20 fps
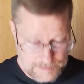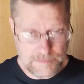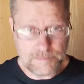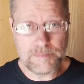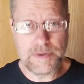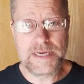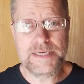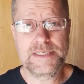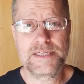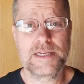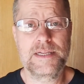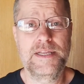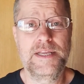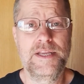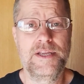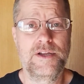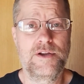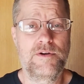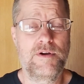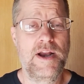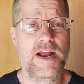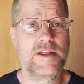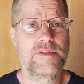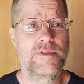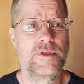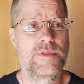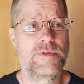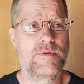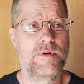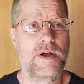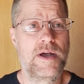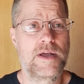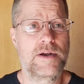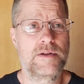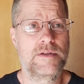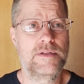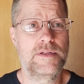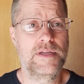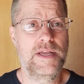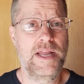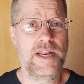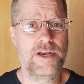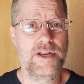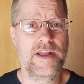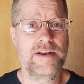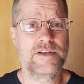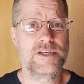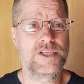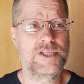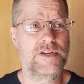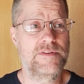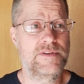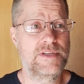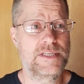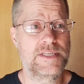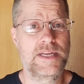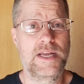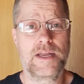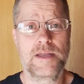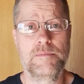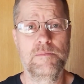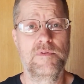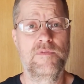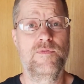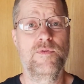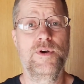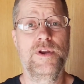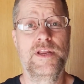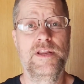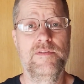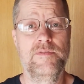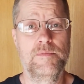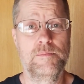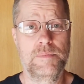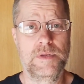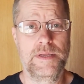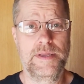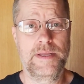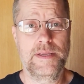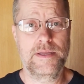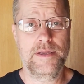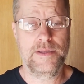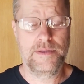Basically, you crack the throttle and you have to shift a second before you even blink.